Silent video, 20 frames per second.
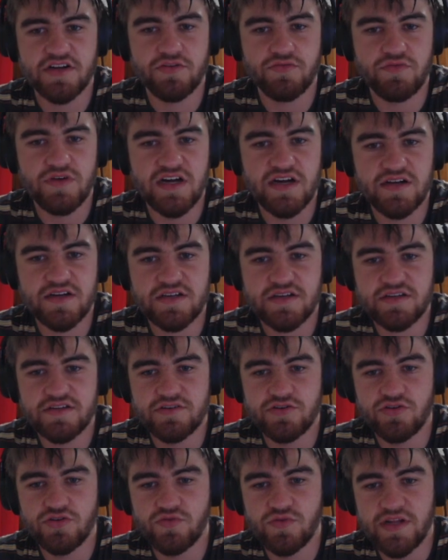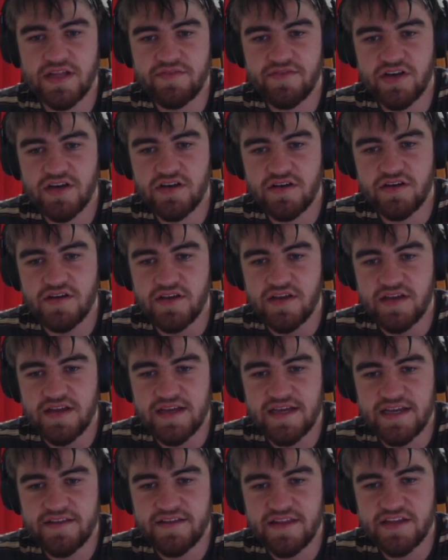ruck or whatever.
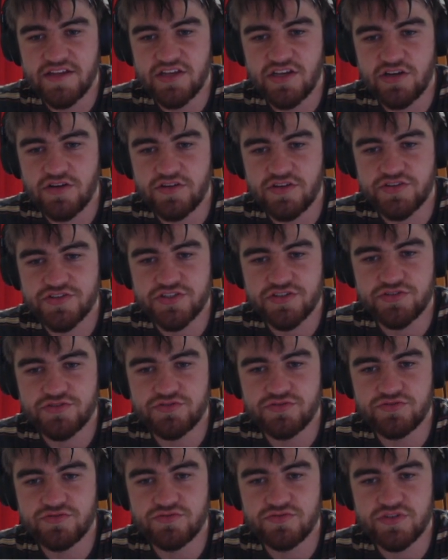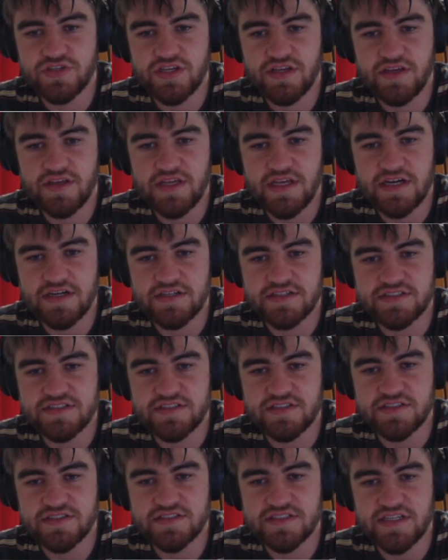And then you got the two youngsters